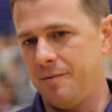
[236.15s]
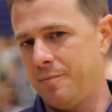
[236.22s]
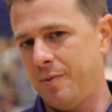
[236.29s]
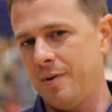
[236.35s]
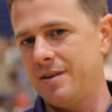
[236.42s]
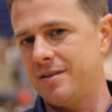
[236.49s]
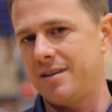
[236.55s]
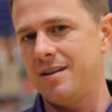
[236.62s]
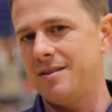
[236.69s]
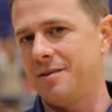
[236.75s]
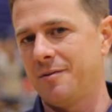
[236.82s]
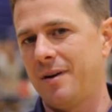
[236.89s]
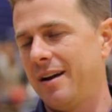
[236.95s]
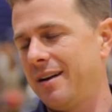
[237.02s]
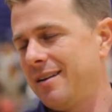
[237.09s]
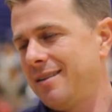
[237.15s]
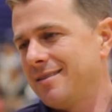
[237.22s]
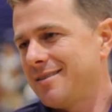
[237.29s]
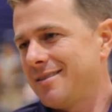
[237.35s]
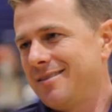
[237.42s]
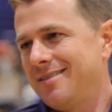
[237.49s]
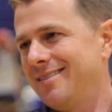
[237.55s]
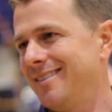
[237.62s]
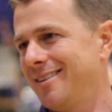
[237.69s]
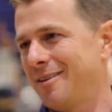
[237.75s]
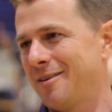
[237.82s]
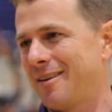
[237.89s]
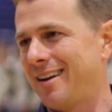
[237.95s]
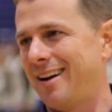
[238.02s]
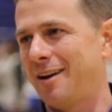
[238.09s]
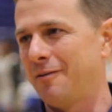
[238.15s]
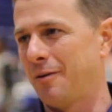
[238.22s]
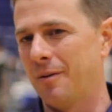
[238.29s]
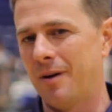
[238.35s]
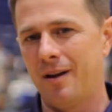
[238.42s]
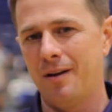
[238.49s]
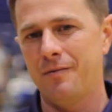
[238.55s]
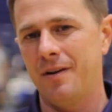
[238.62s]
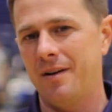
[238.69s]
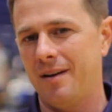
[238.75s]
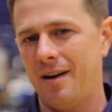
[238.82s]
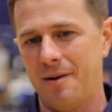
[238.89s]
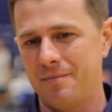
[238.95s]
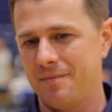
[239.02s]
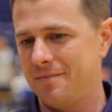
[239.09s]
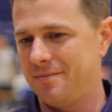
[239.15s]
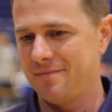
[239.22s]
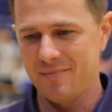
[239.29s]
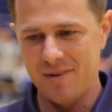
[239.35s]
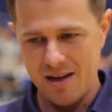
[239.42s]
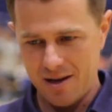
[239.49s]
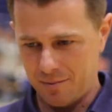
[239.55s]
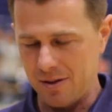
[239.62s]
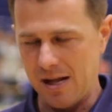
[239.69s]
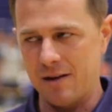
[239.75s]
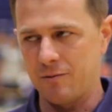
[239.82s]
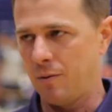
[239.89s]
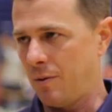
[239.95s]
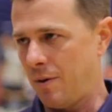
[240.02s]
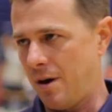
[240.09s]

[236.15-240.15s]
preseason rankings, they're kind of irrelevant. I'm glad we're